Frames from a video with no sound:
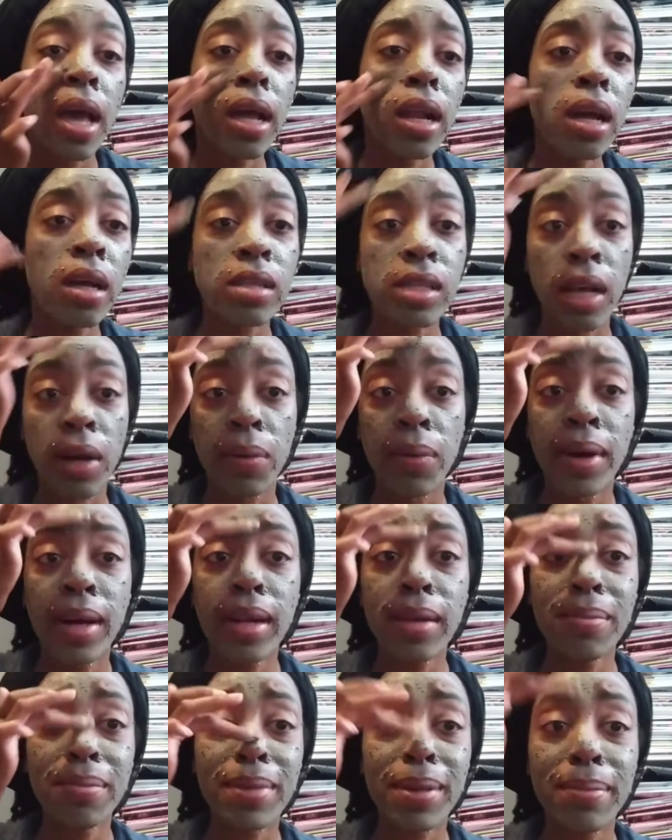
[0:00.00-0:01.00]
And I was like,
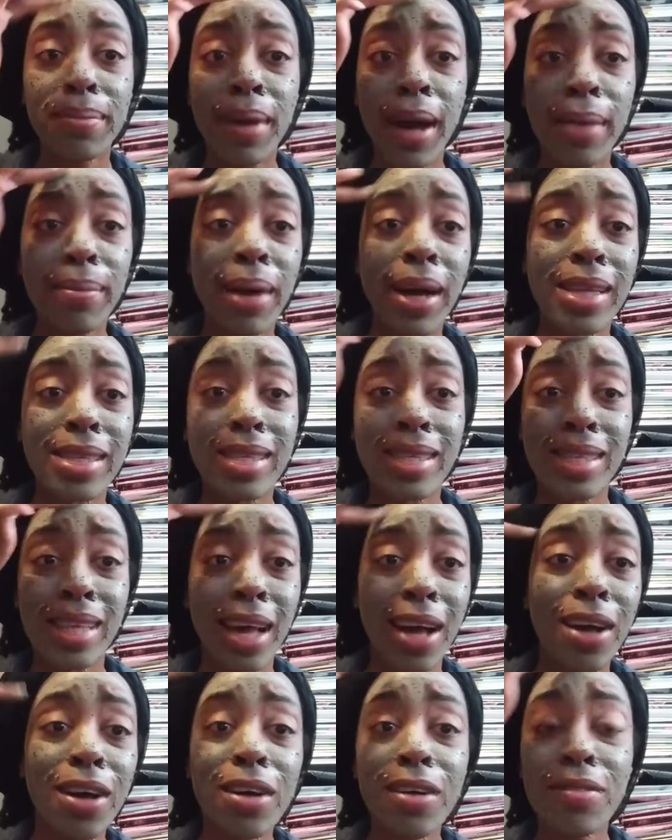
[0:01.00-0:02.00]
what? Be by
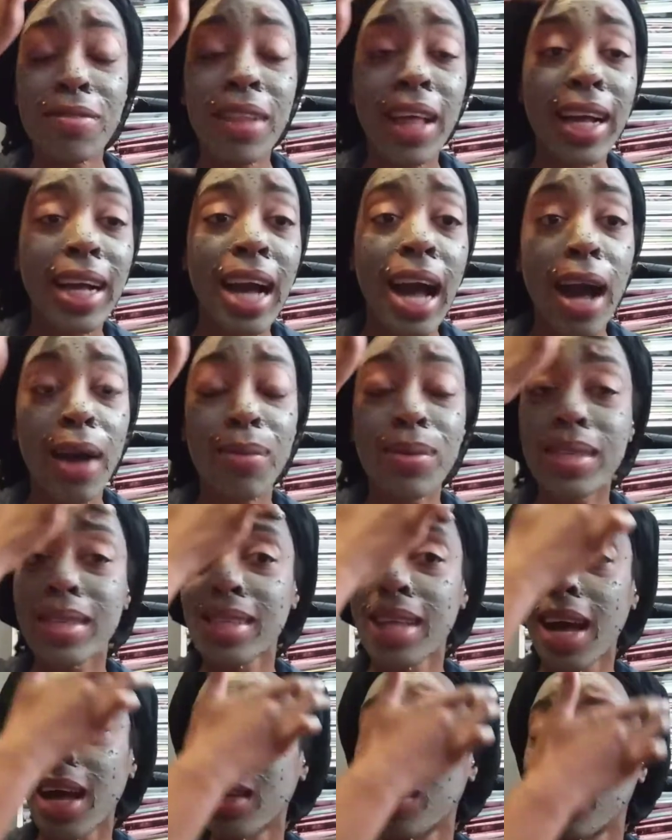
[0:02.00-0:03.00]
myself? Like, I was
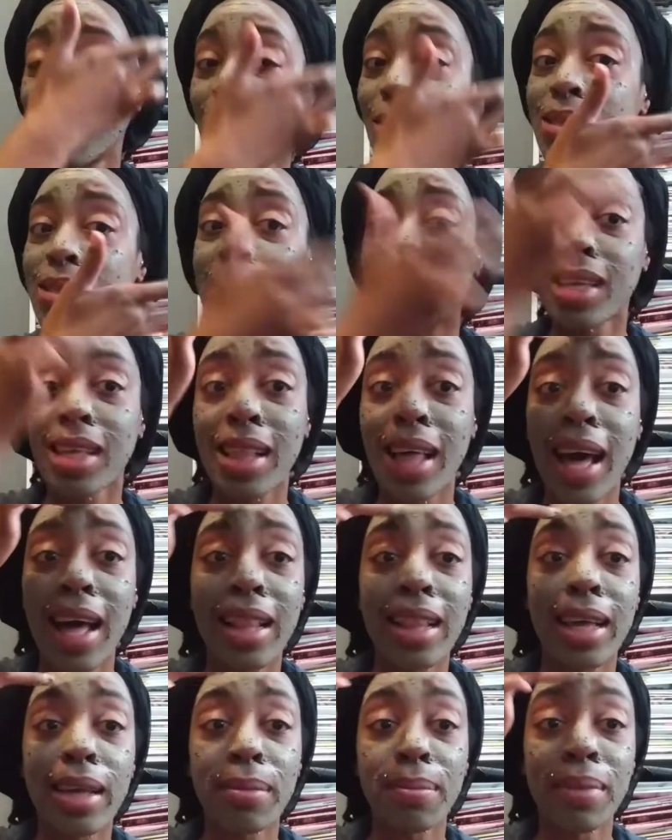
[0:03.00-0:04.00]
not used to
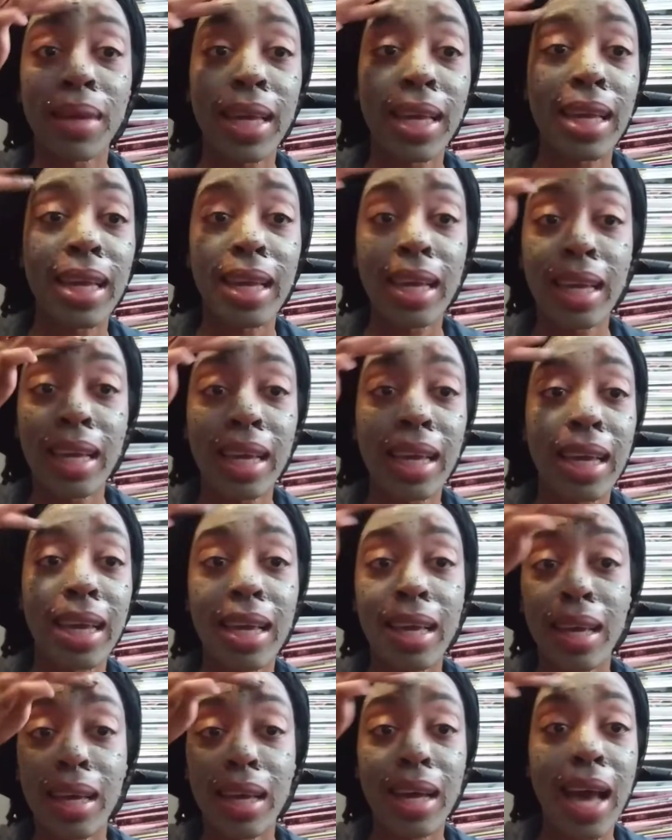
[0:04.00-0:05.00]
that, like being
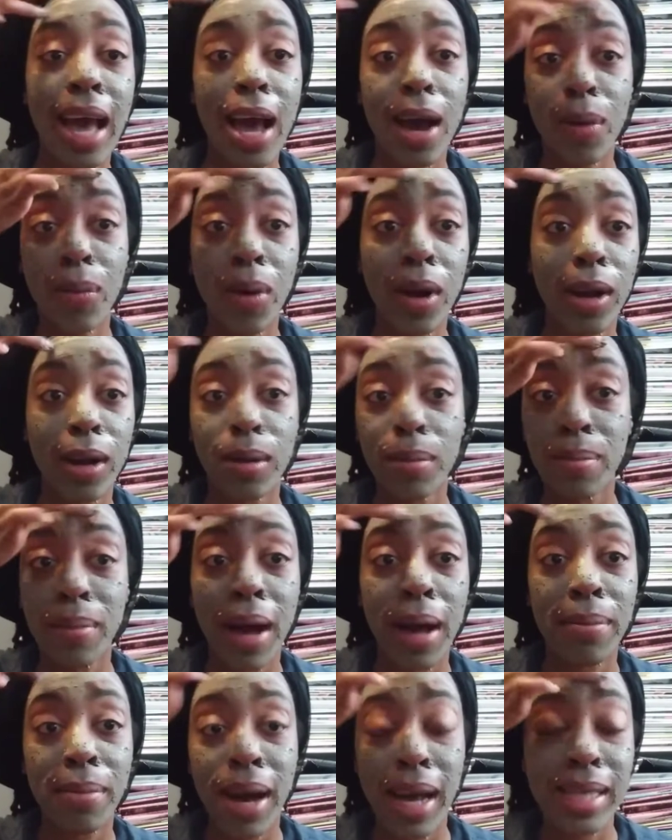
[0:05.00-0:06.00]
at work
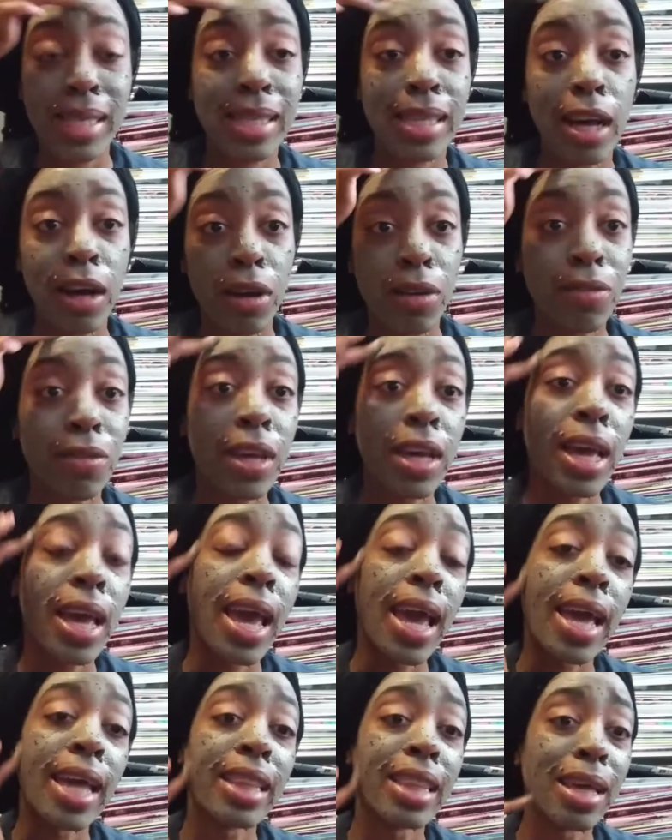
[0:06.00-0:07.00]
by myself
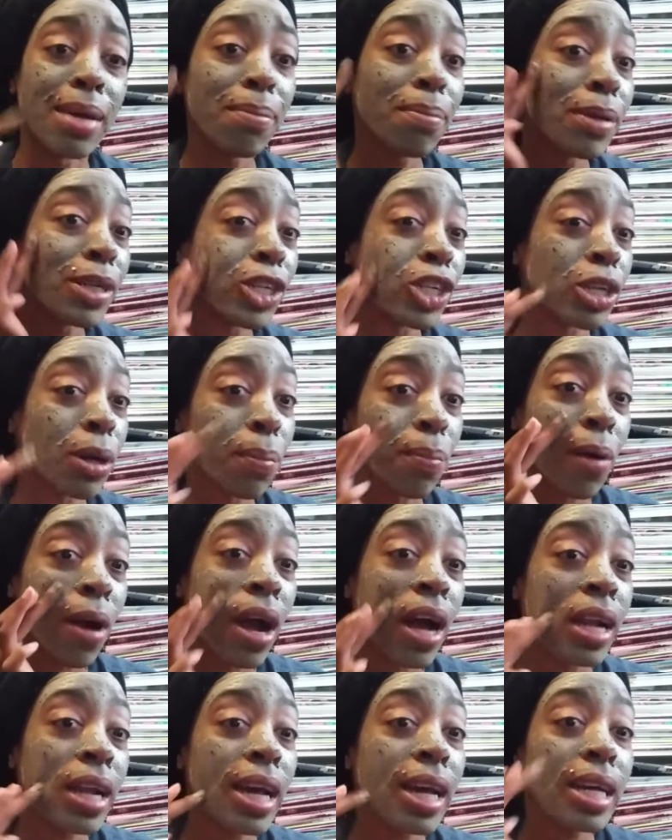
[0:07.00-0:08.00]
and then push a
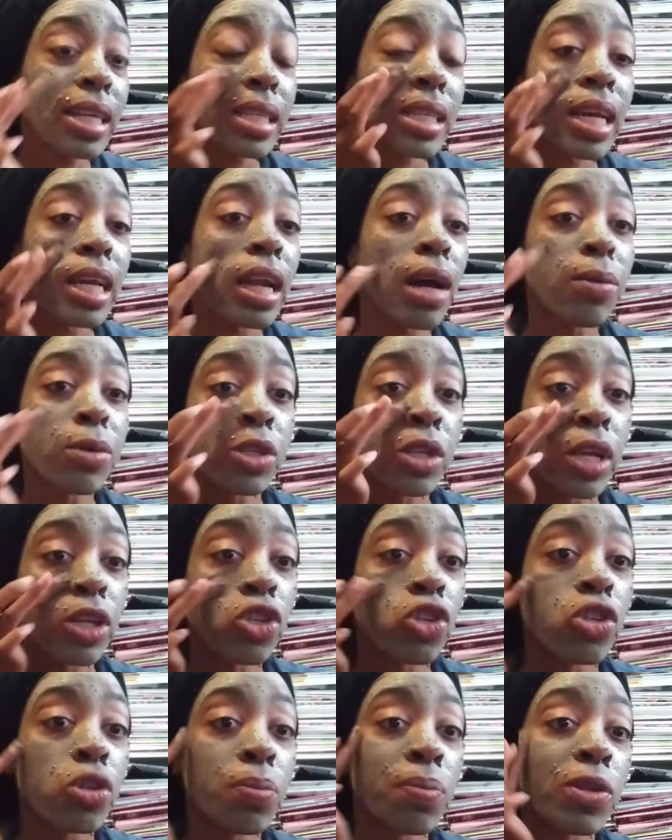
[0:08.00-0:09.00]
product. And I was like
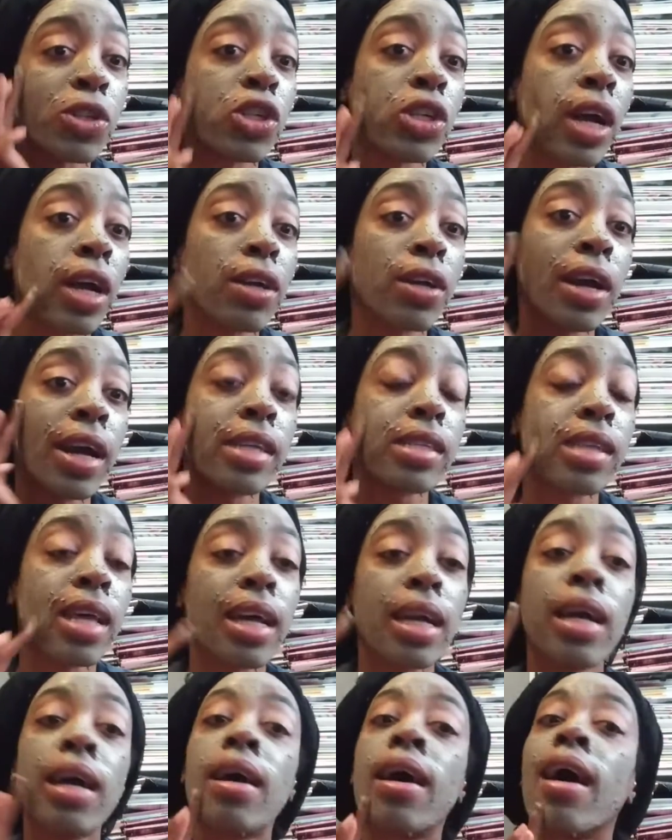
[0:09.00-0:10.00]
super shy, you guys.
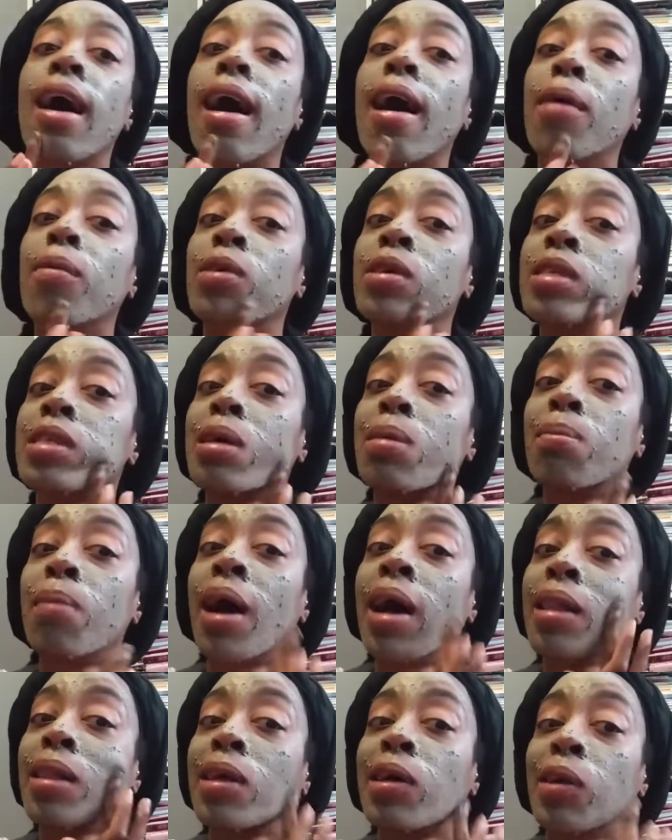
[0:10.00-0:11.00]
Like, I was in
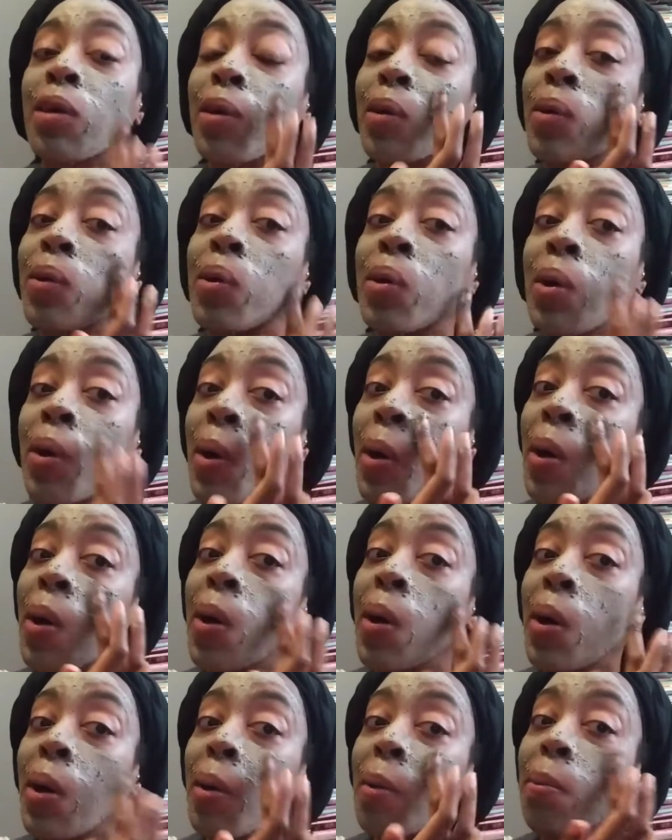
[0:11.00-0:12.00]
my little
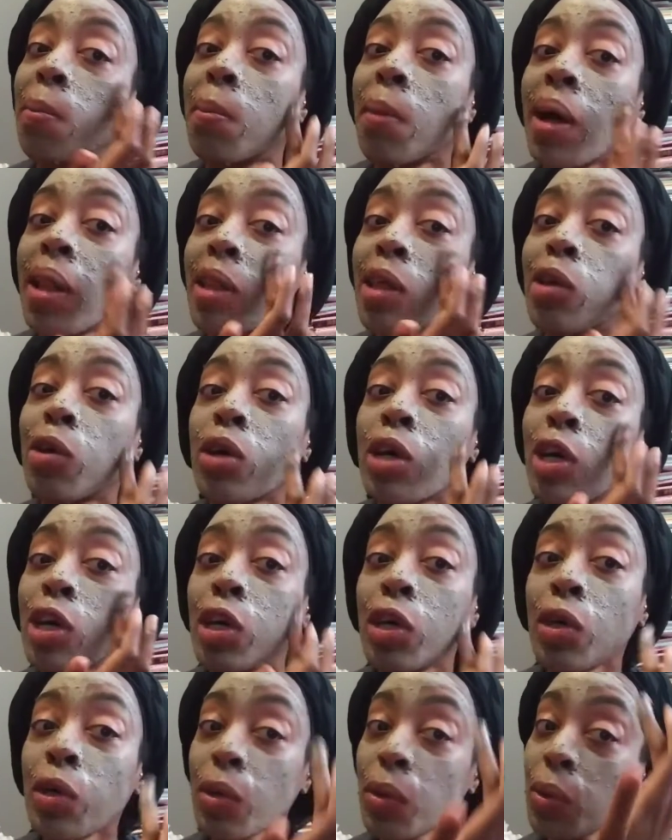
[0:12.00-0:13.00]

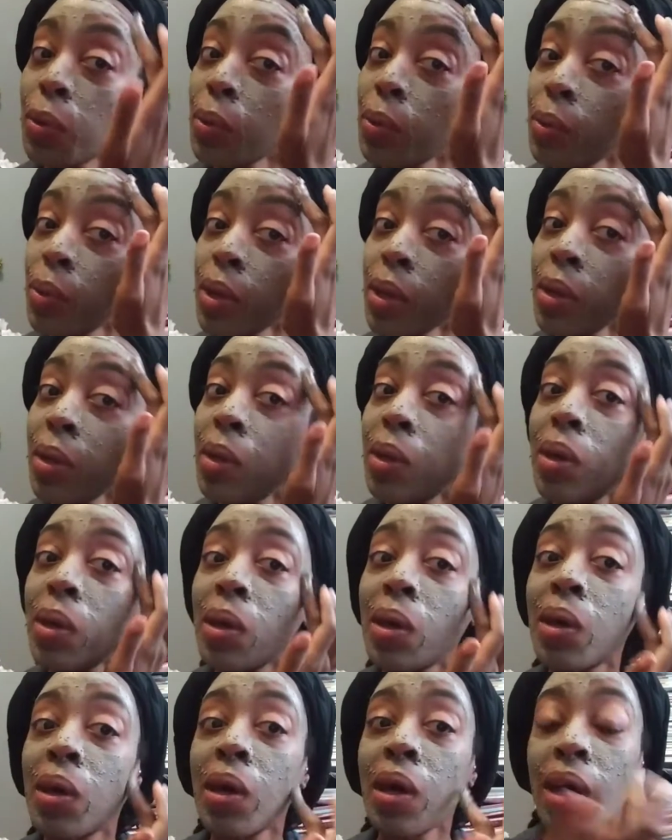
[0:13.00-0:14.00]
cocoon,
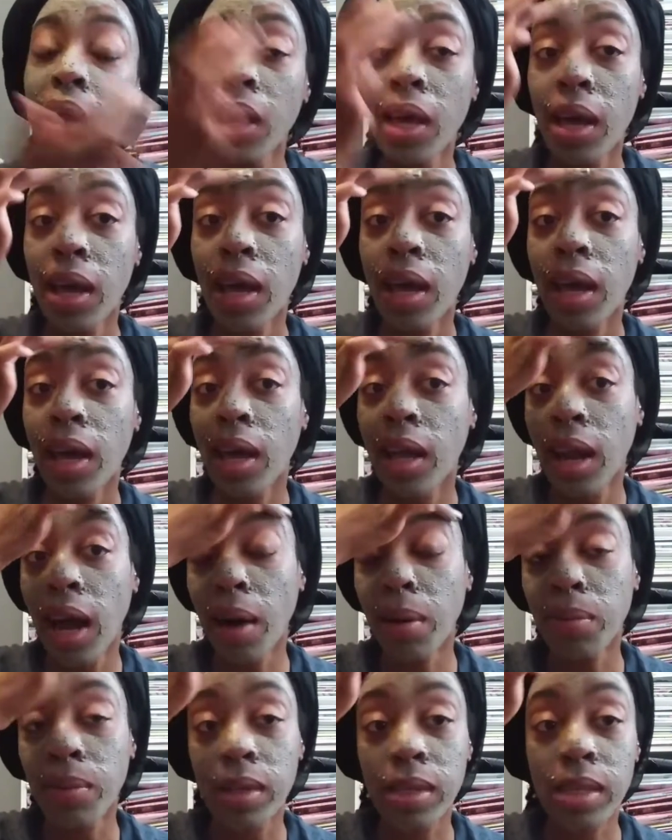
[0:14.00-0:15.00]
and the